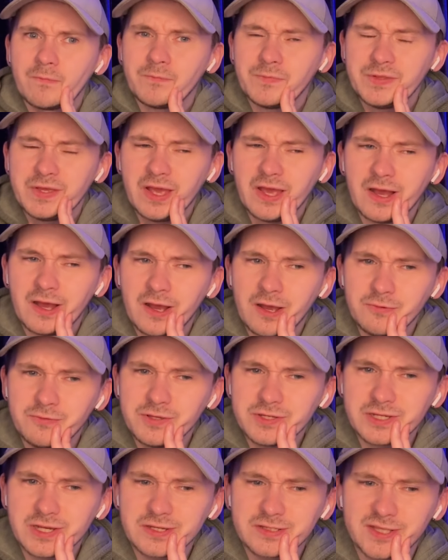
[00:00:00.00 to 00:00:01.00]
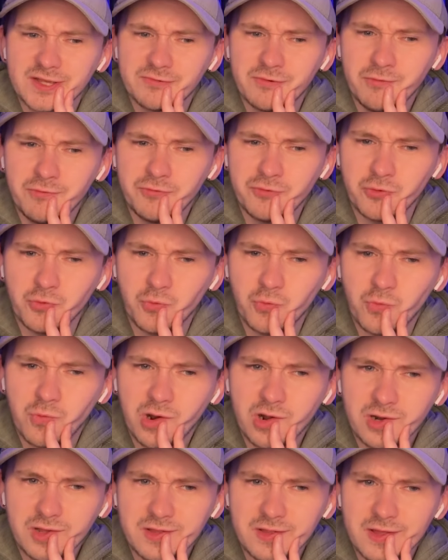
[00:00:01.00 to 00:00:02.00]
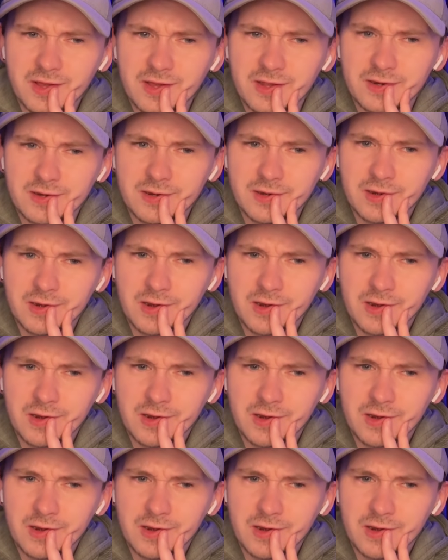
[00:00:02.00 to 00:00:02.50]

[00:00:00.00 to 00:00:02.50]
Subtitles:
Yeah, how does his devil fruit work then?